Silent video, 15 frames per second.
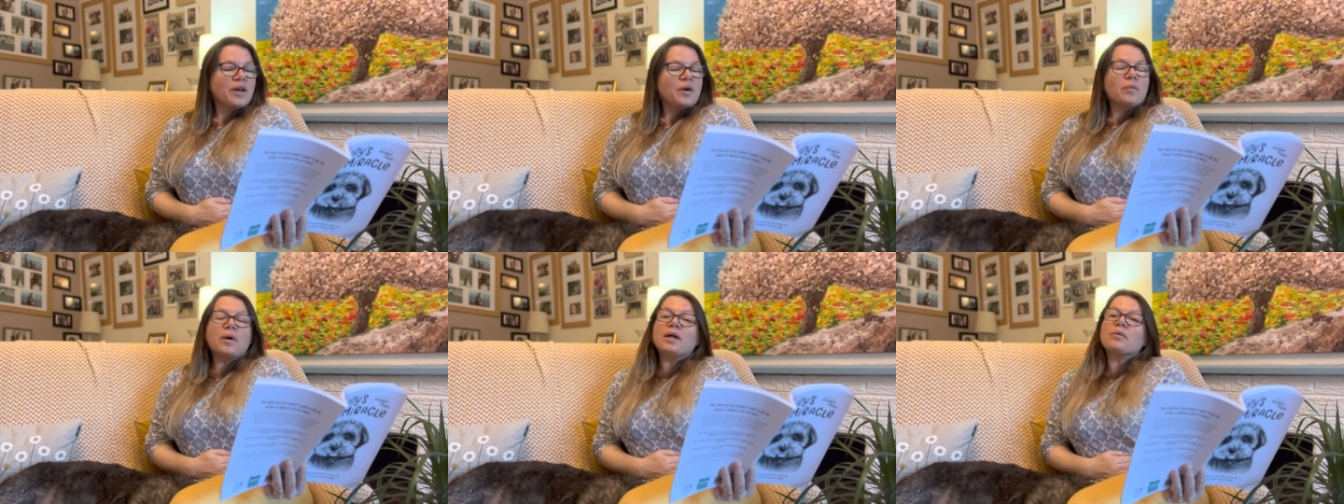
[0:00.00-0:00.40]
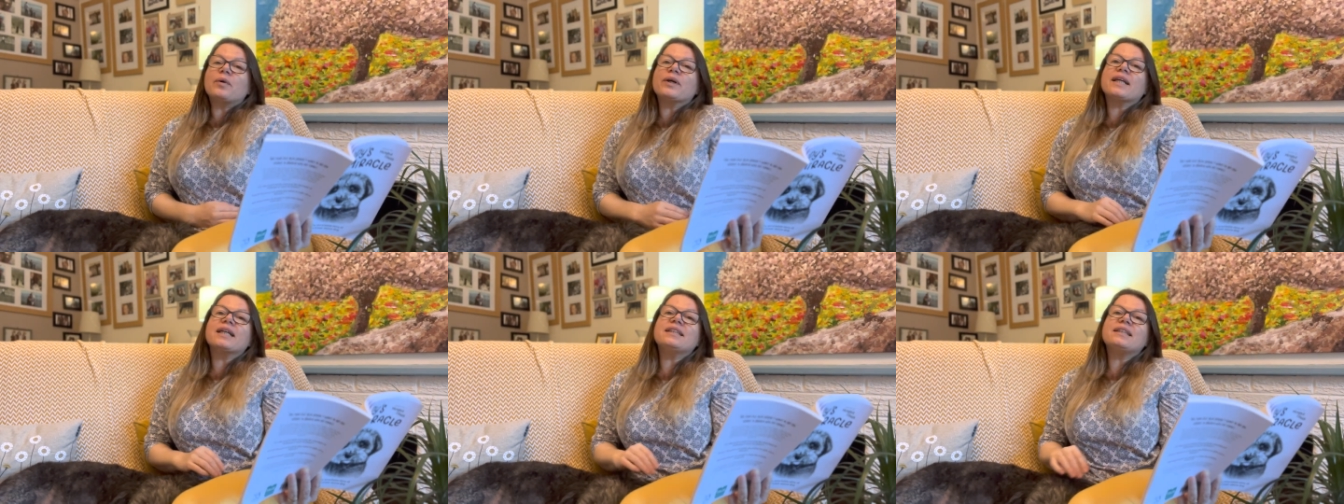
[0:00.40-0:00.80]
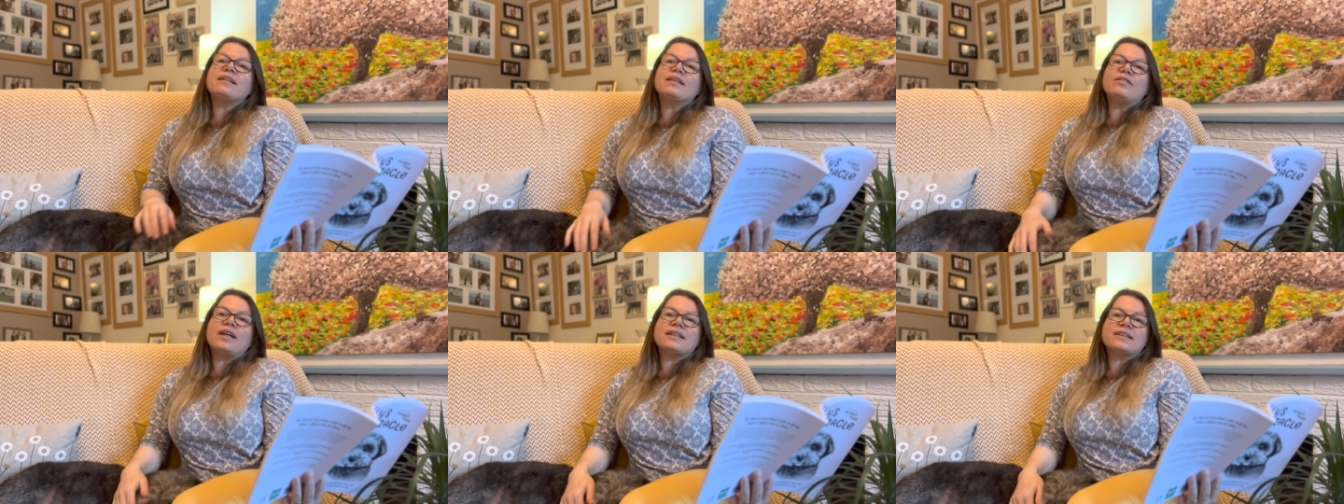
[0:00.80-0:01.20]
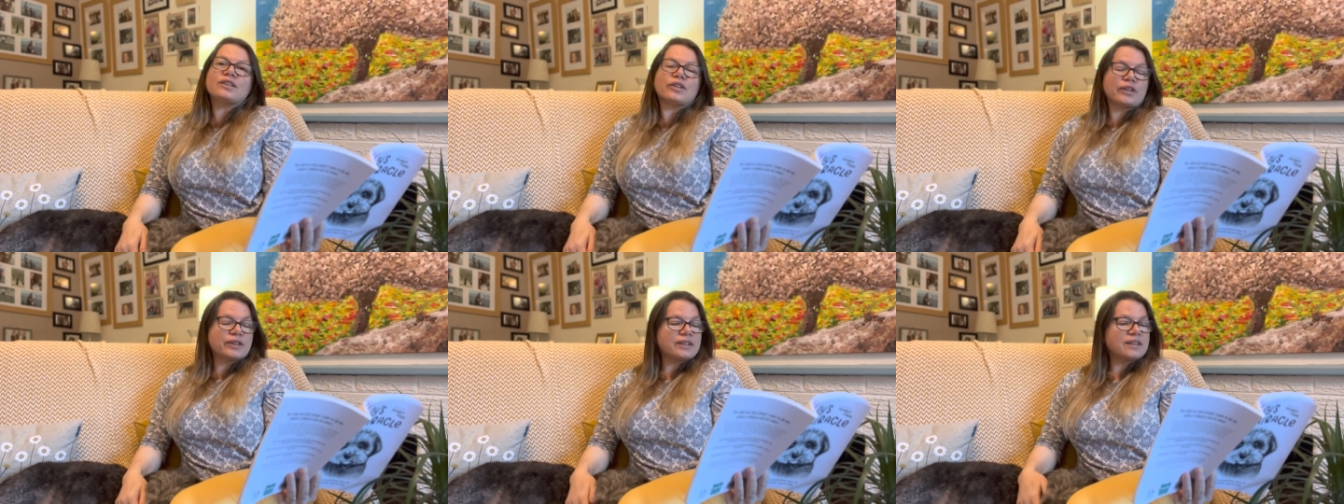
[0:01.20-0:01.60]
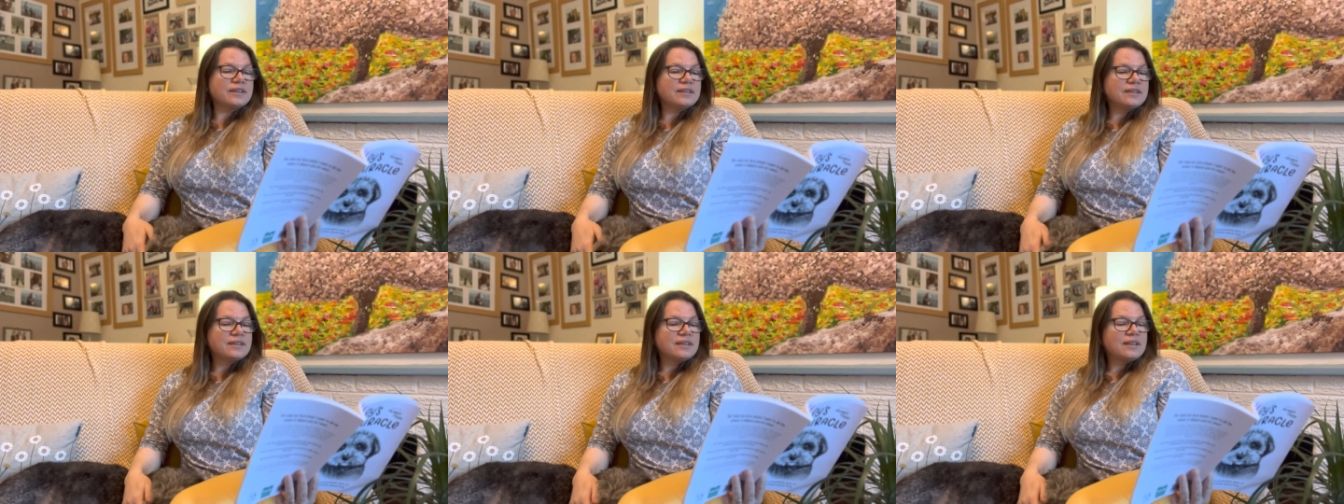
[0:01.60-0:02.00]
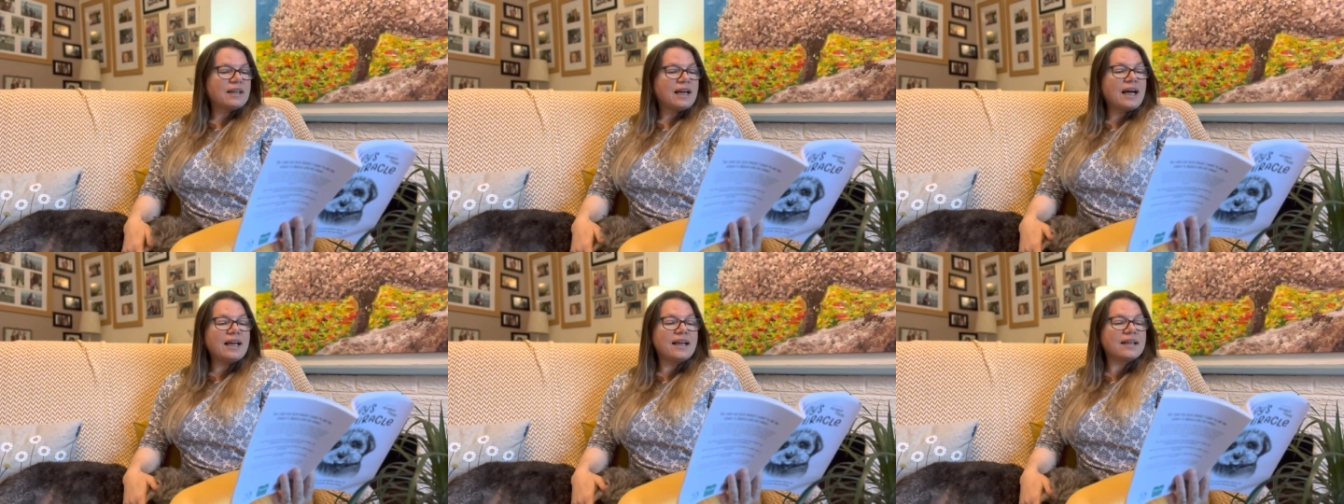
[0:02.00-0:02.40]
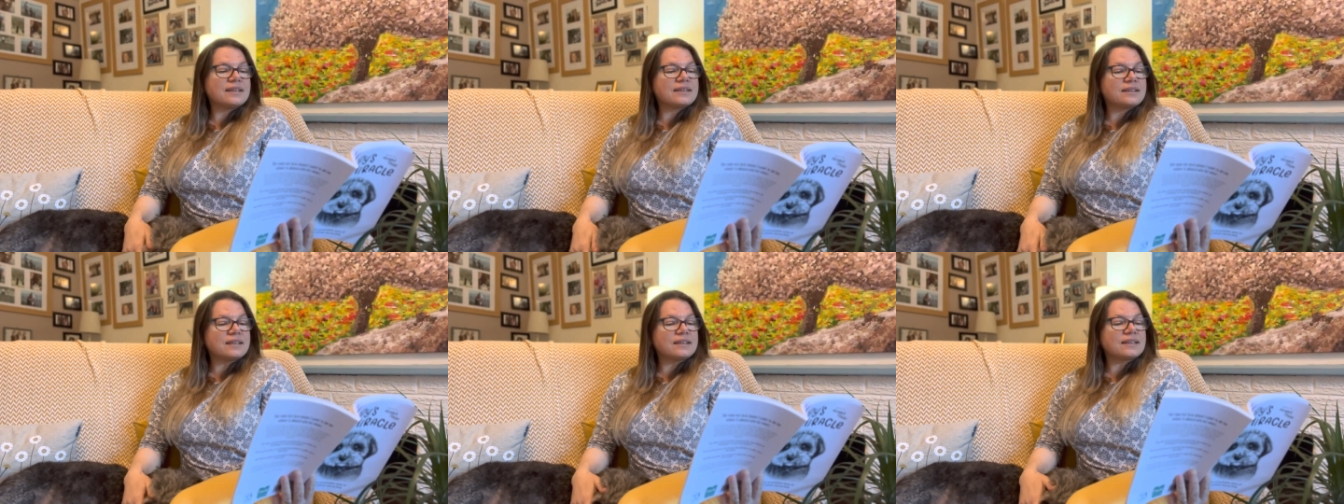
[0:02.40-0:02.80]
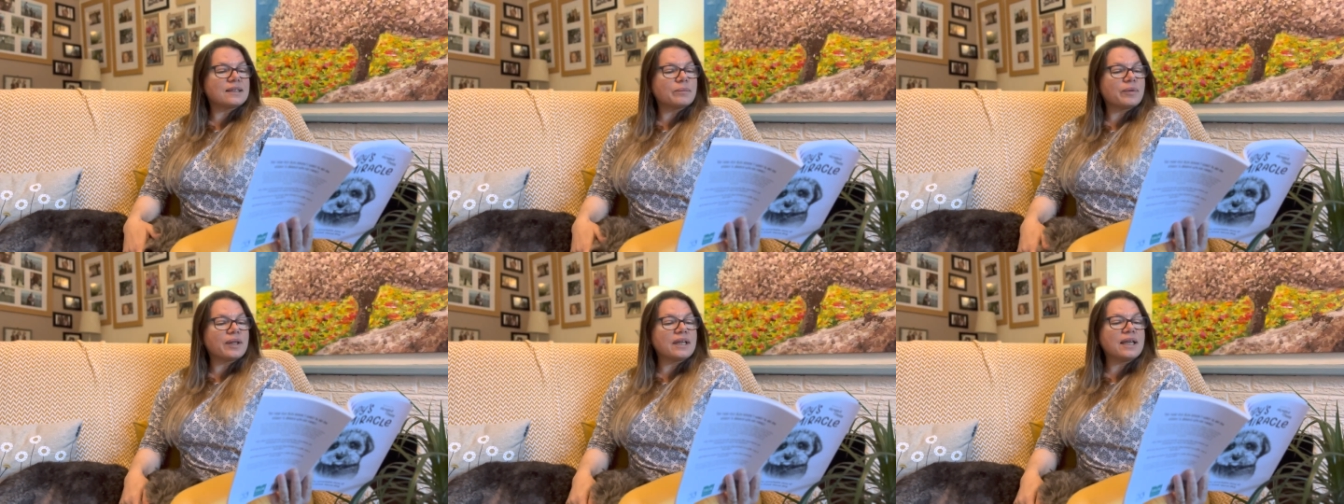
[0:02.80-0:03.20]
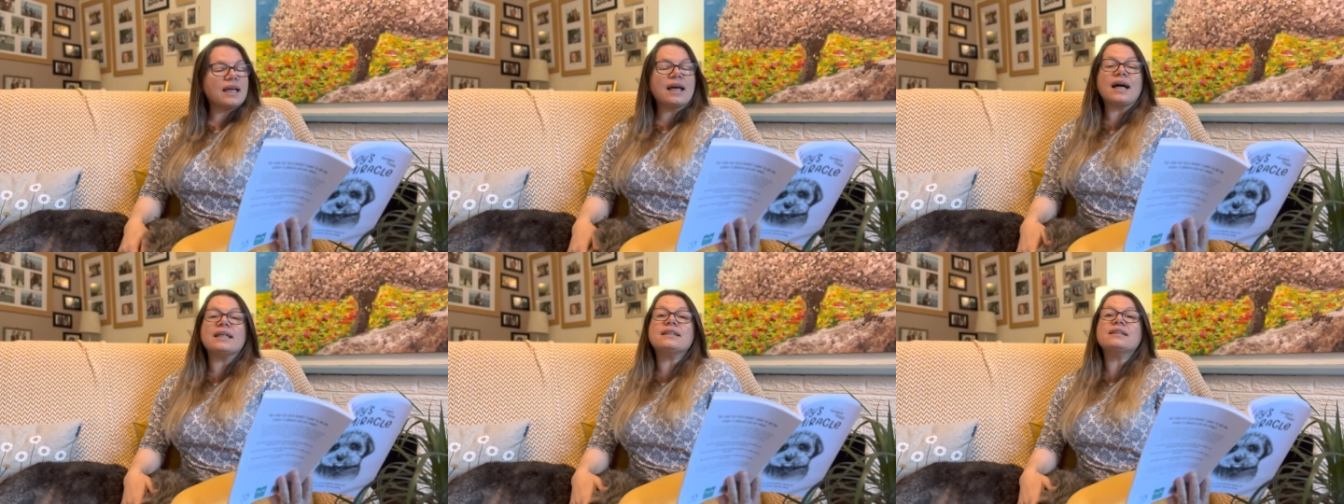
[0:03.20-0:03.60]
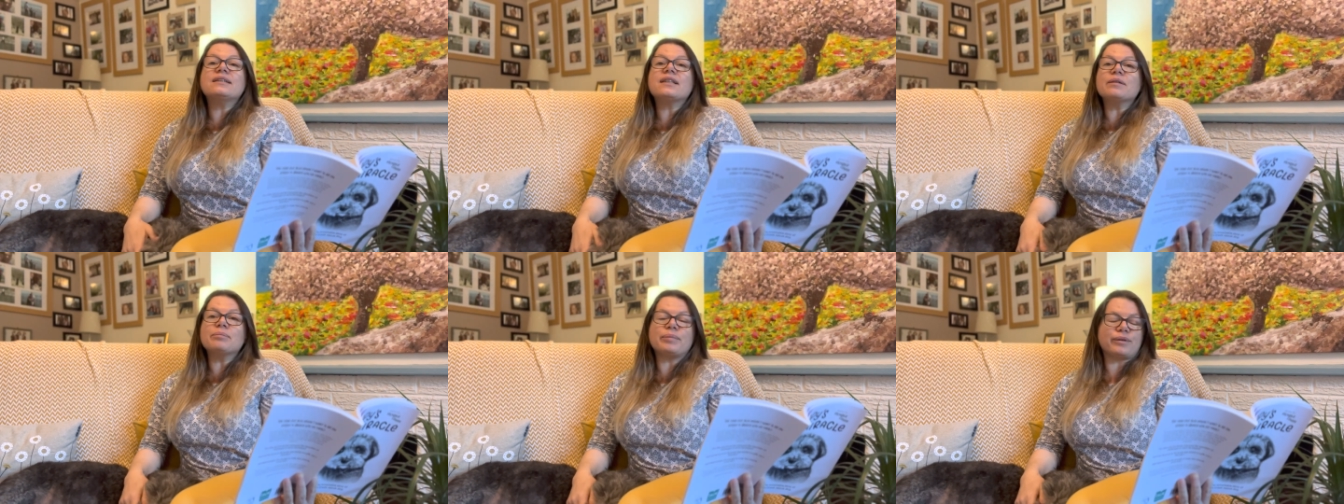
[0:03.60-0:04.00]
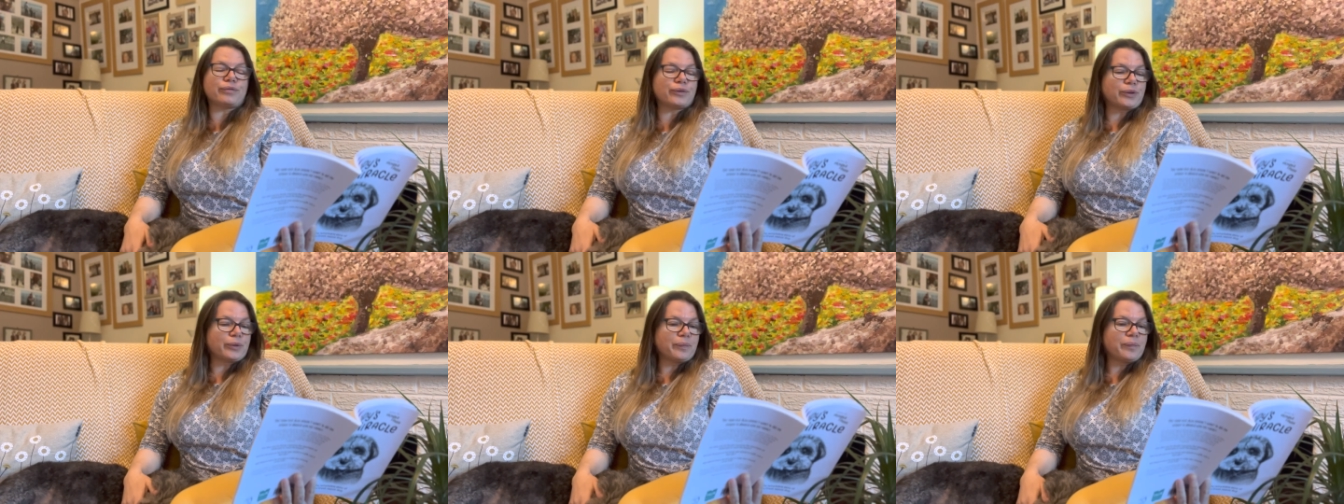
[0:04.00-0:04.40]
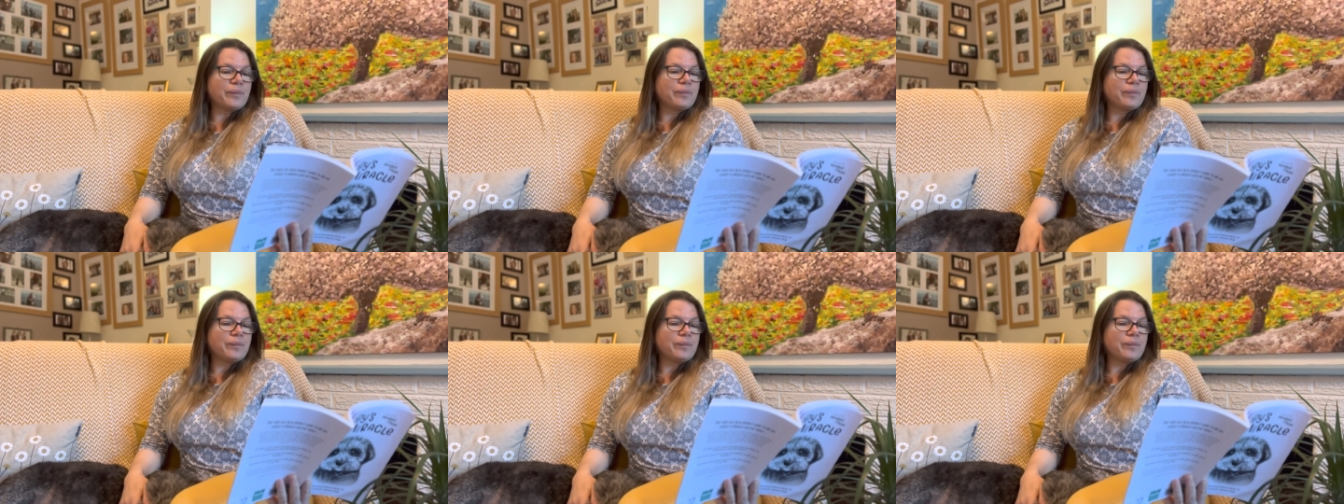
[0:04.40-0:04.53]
While walking to the restaurant, Alex did something he hadn't done before.